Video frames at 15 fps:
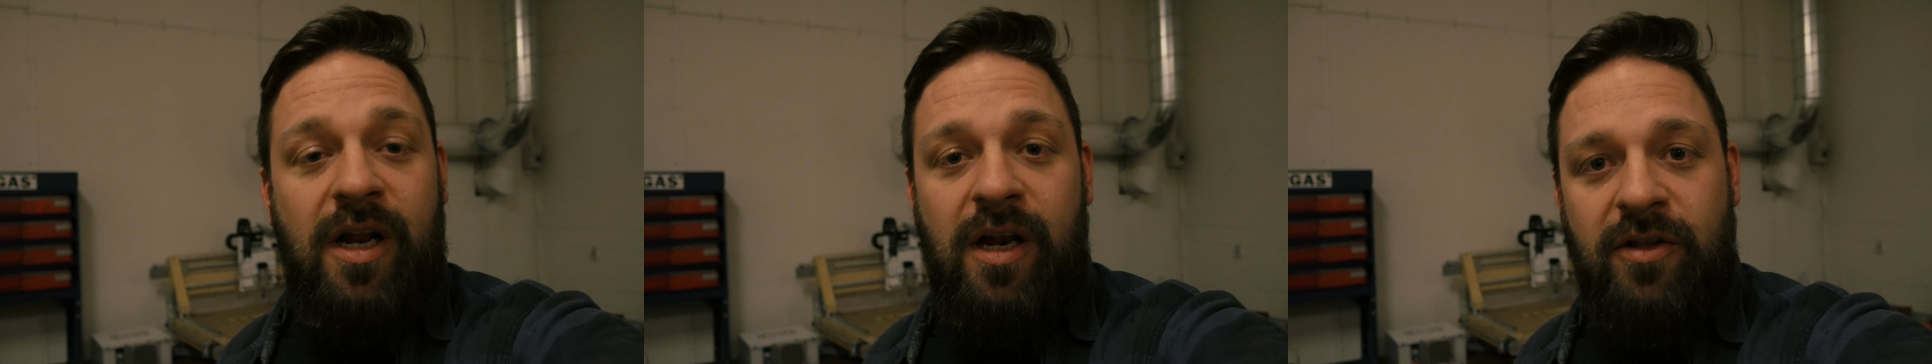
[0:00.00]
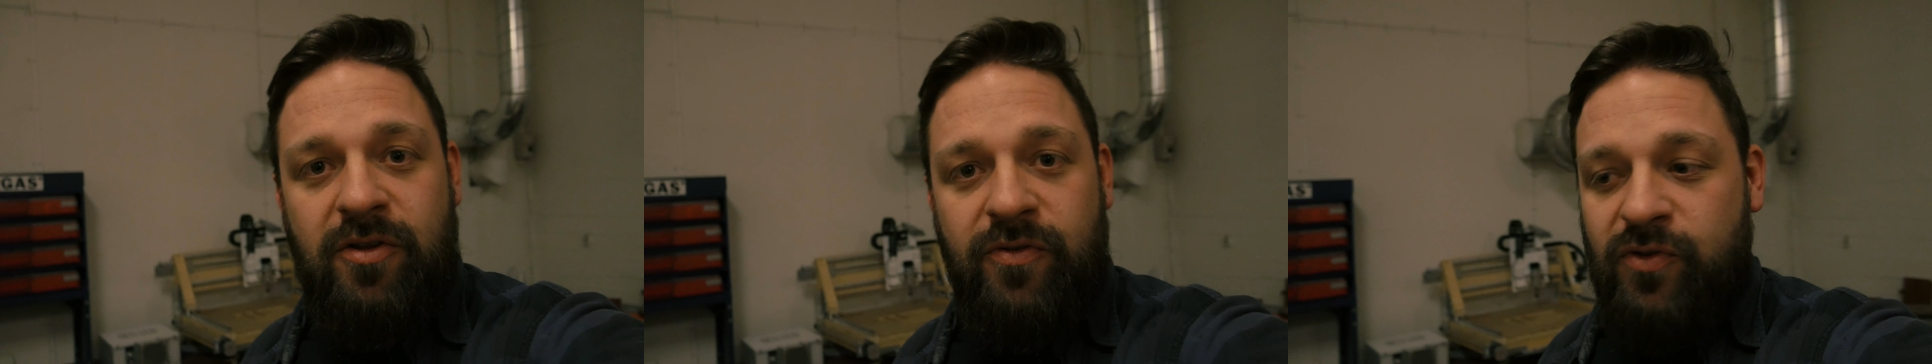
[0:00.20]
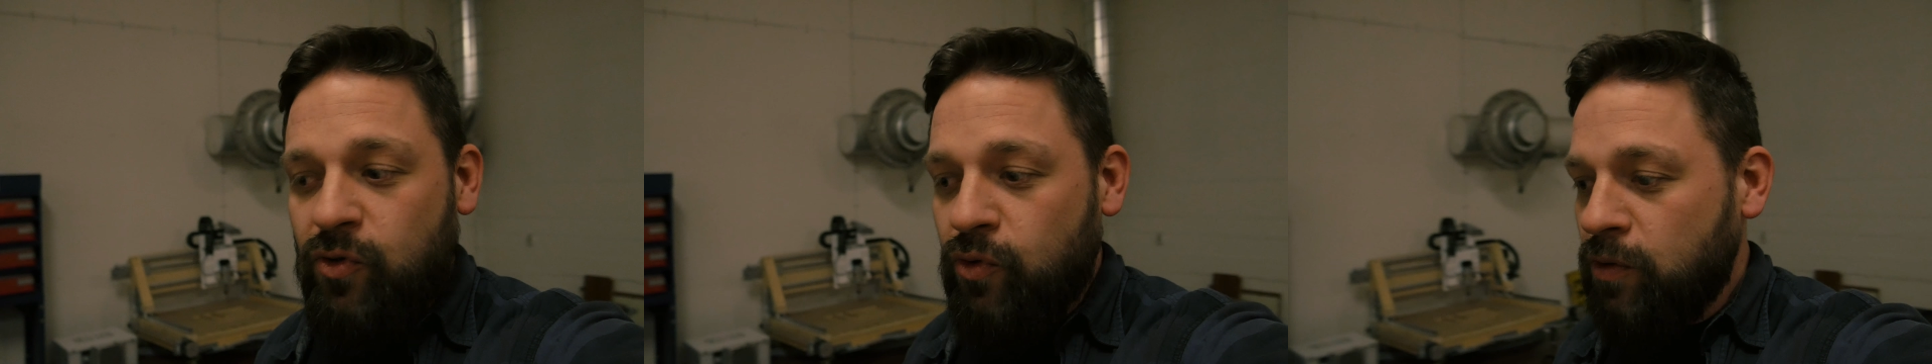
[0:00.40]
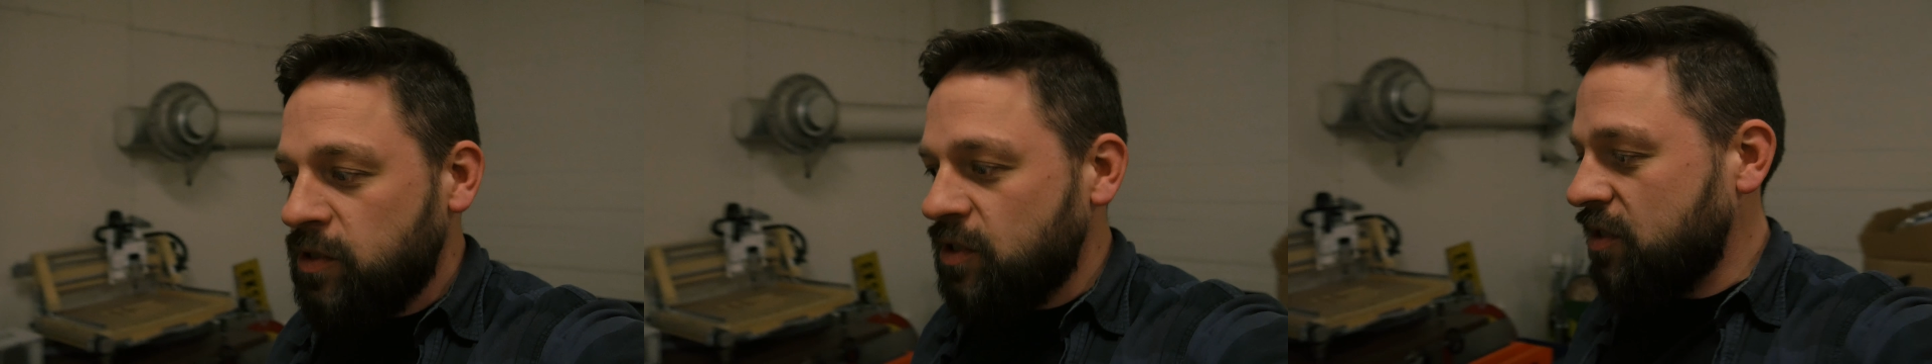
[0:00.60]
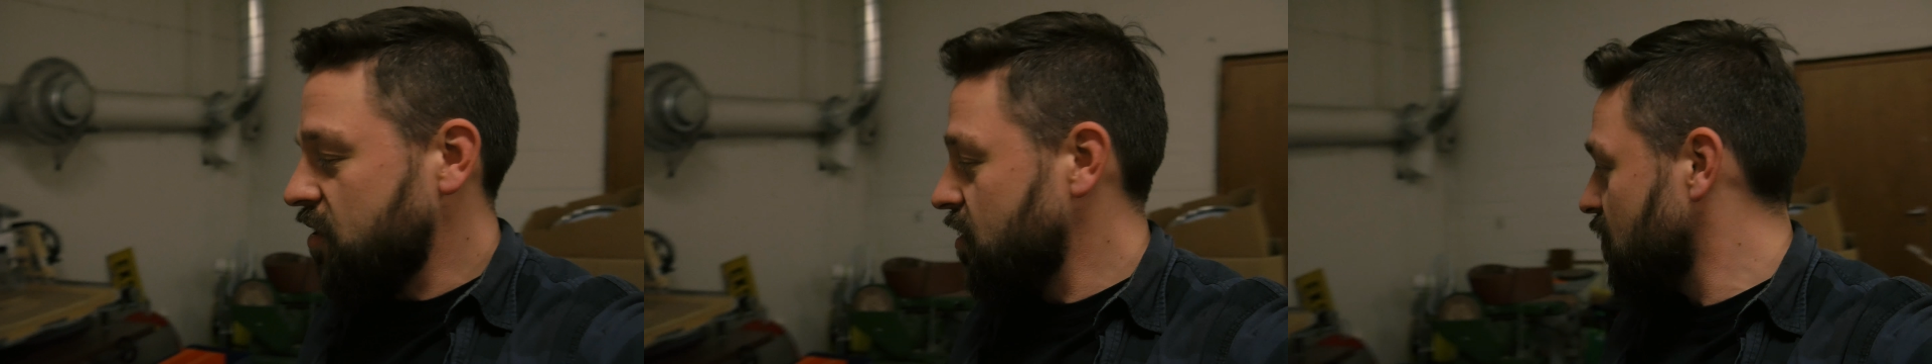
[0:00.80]
a lot of
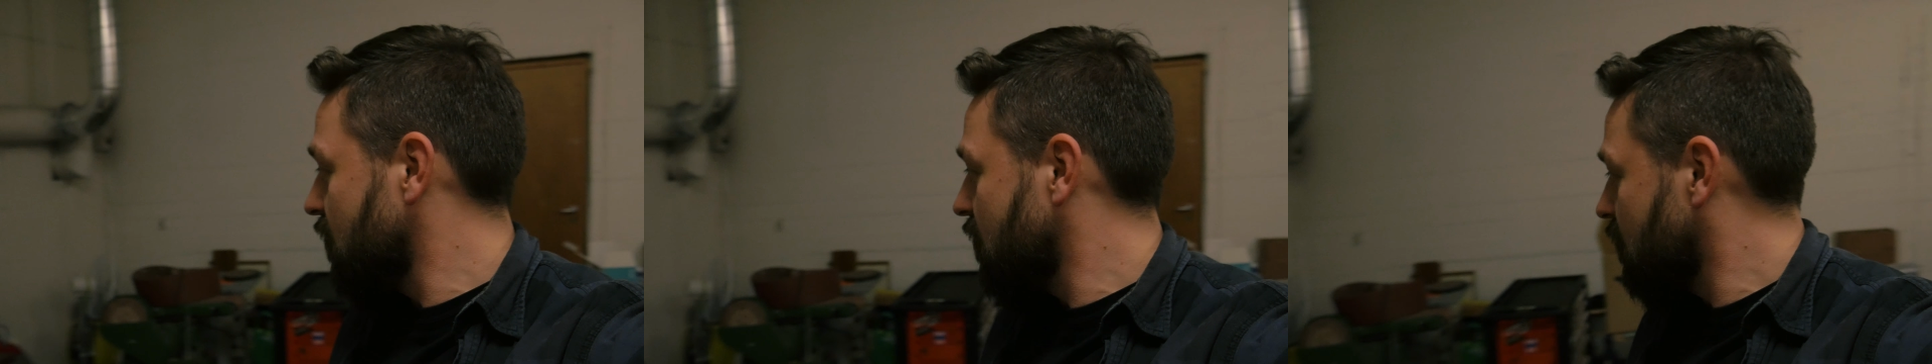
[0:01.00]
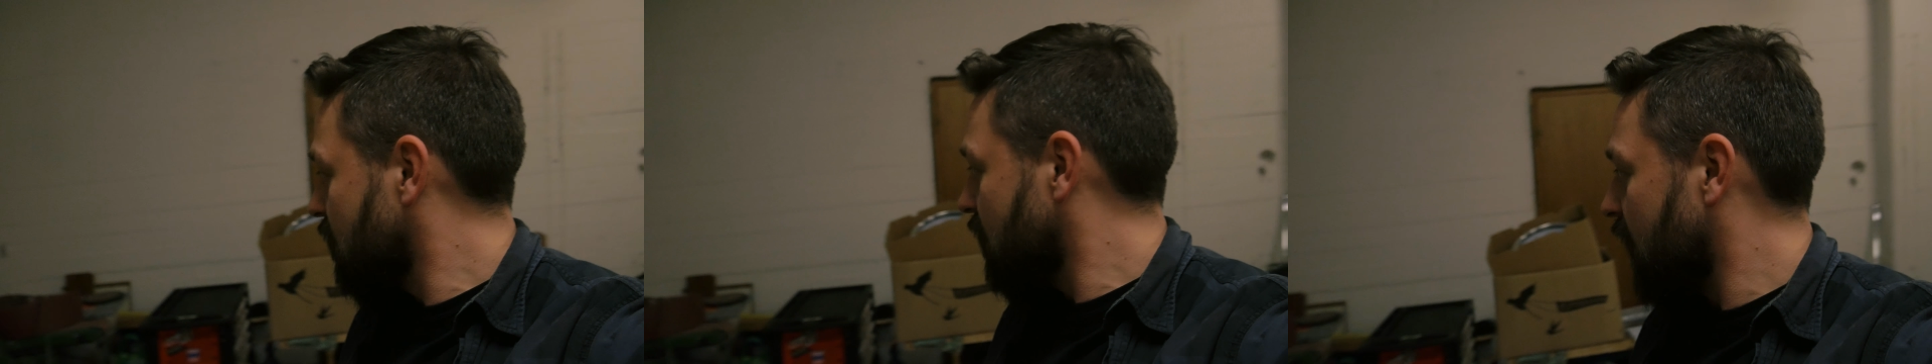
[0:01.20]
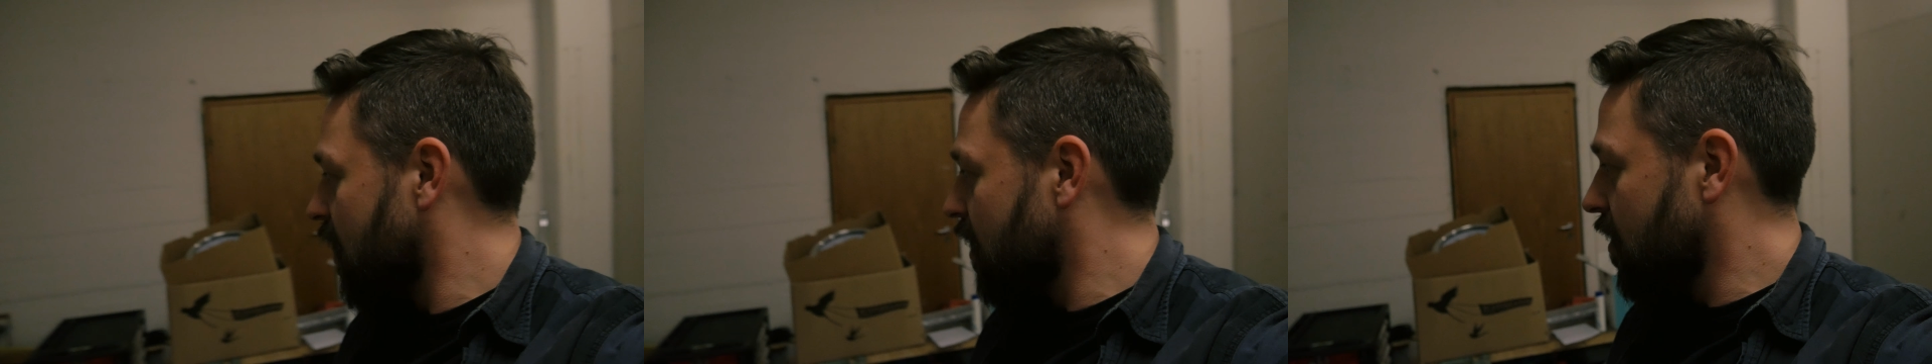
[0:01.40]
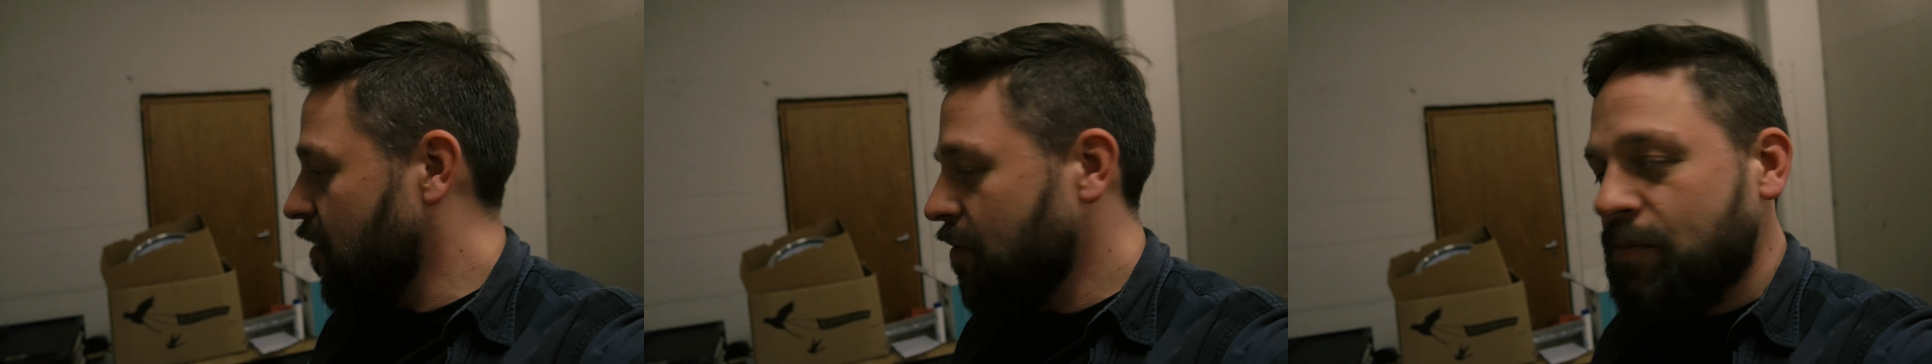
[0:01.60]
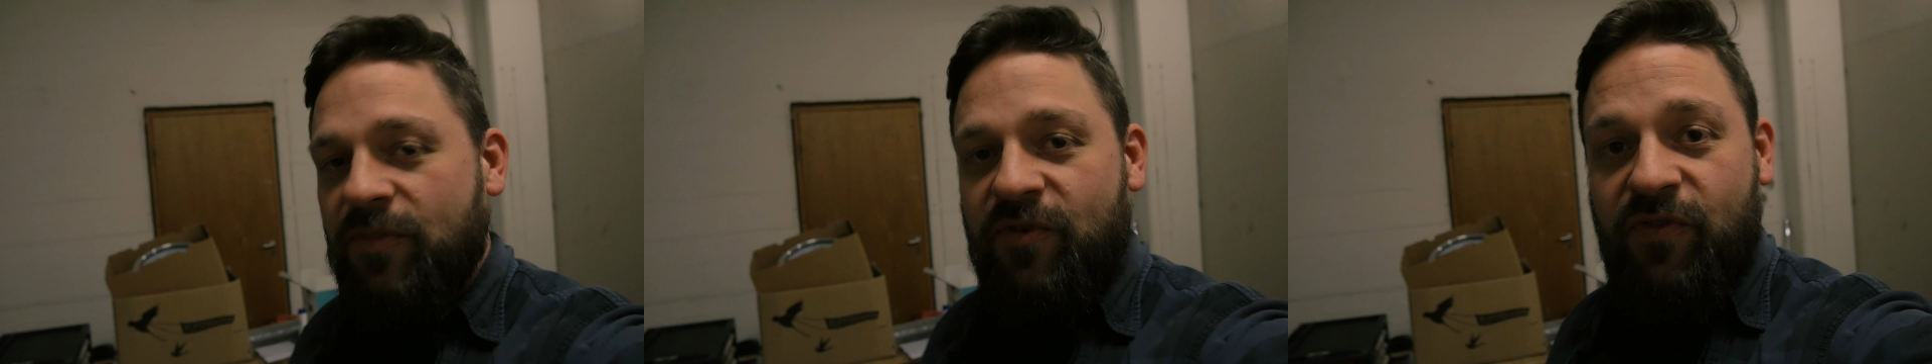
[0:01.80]
tools that
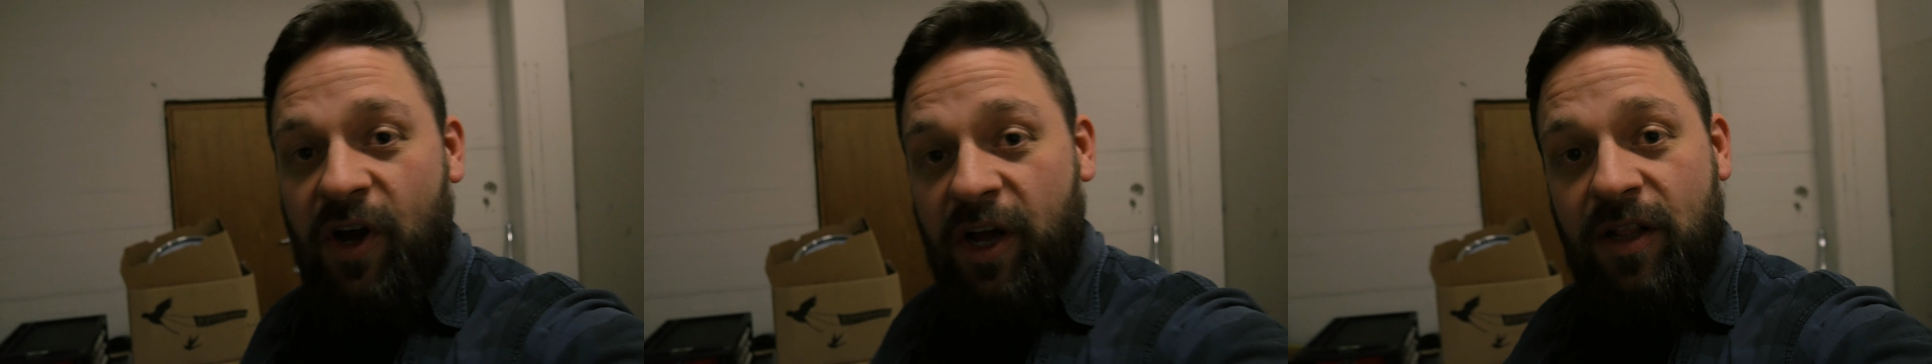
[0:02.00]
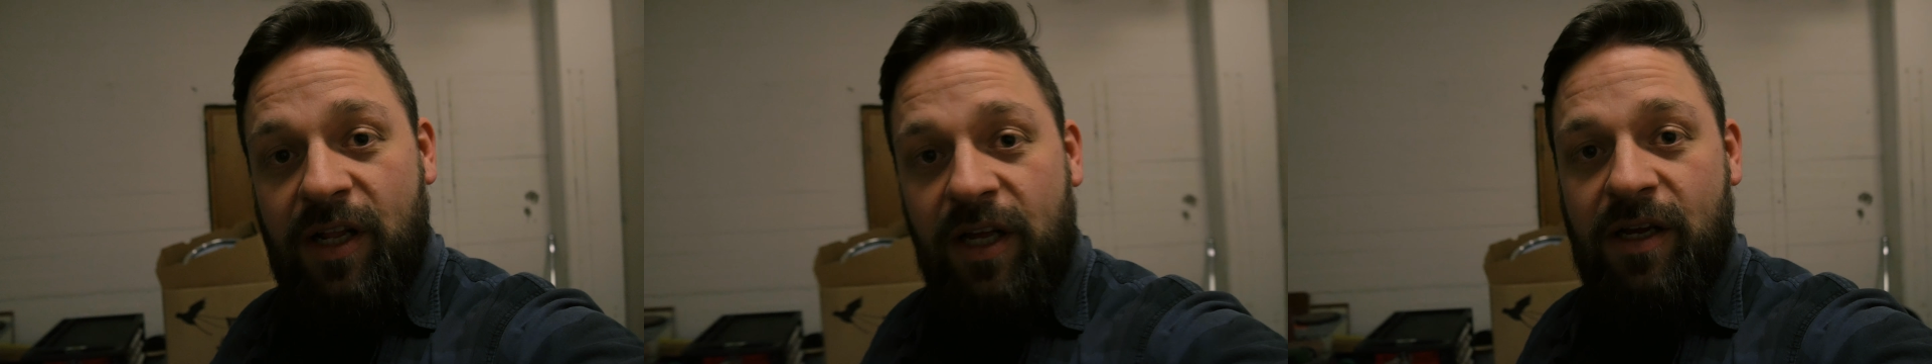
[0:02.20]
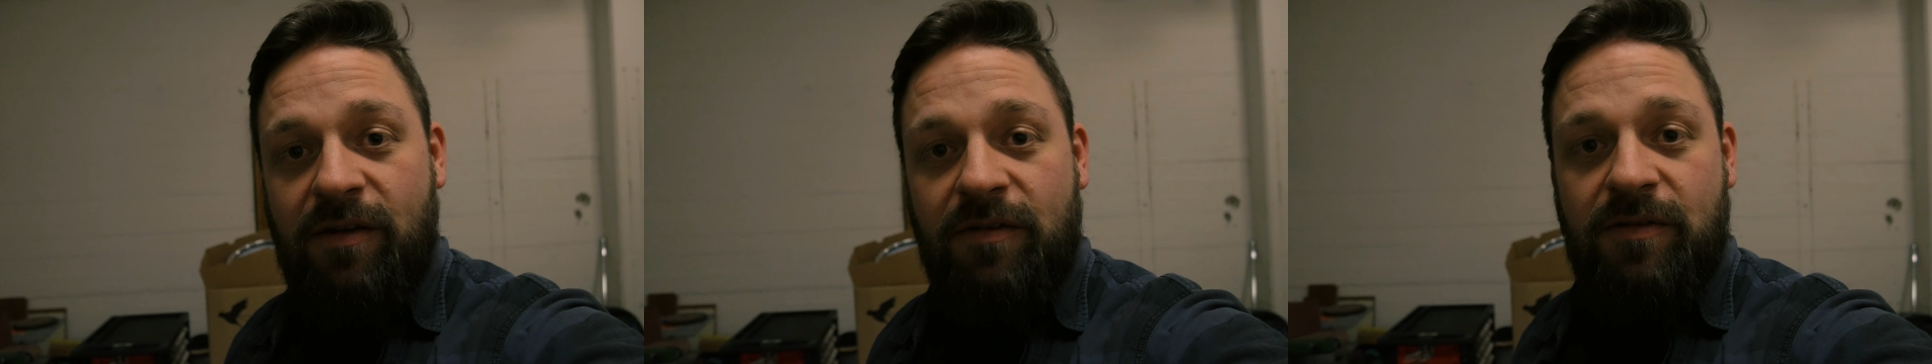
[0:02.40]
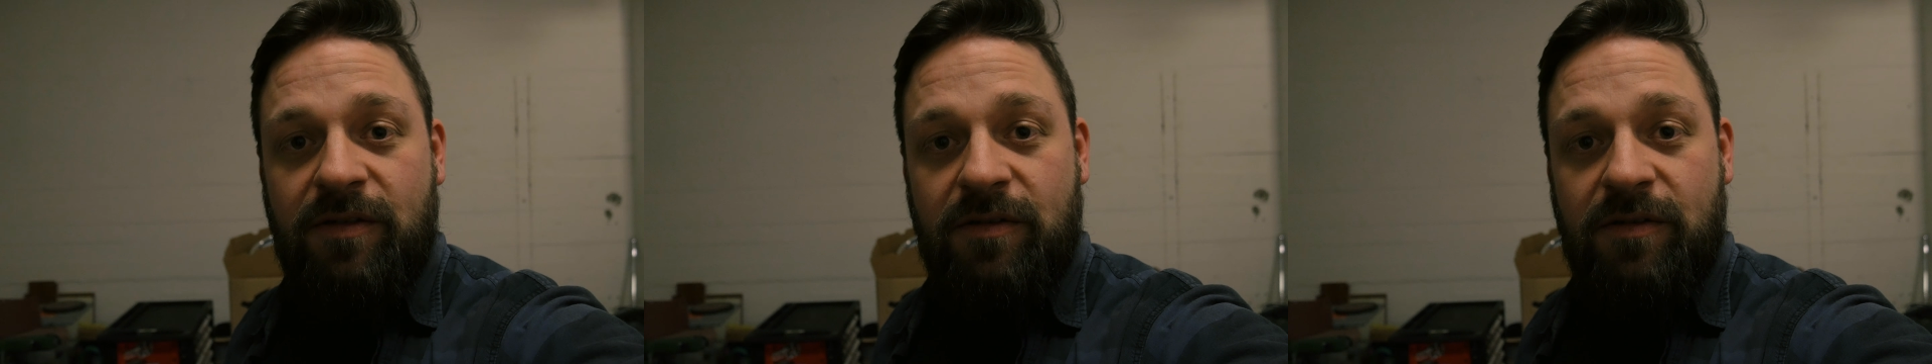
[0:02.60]
I'm finally